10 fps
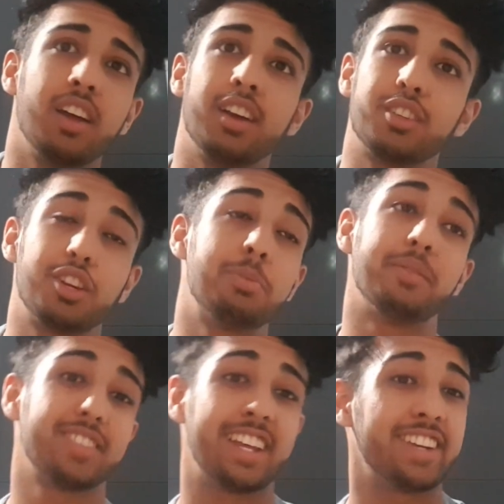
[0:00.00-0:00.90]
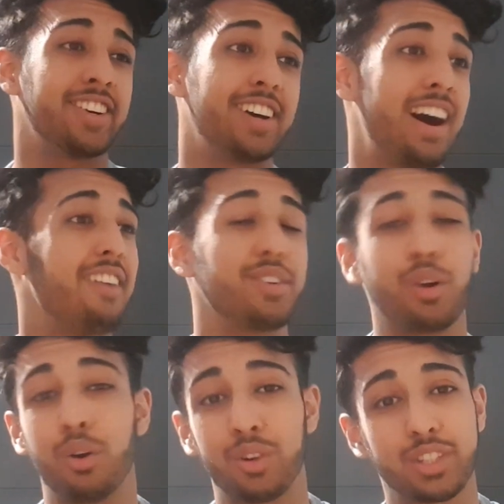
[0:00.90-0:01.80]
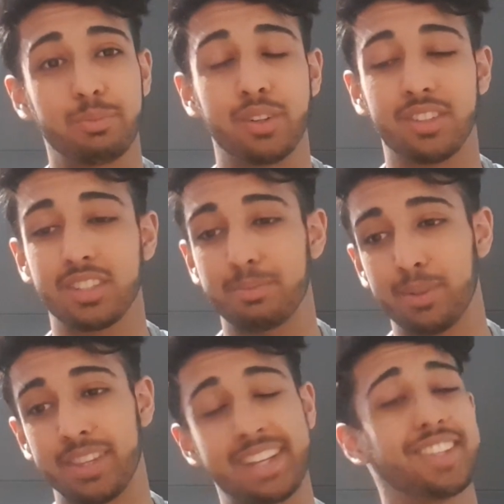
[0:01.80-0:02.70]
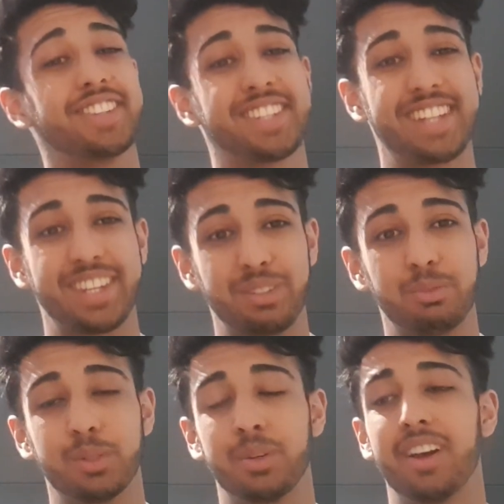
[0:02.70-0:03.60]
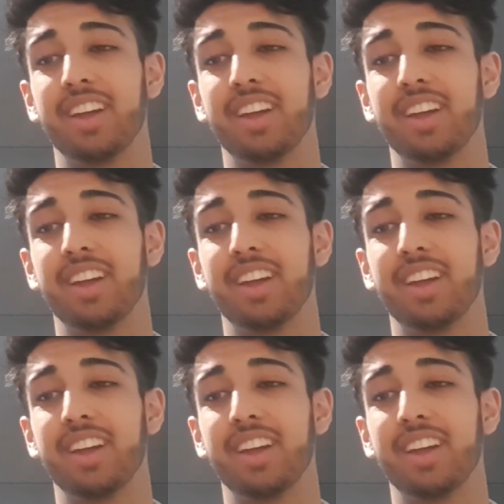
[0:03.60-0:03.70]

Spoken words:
2 months later. I haven't got a response, but that's understandable.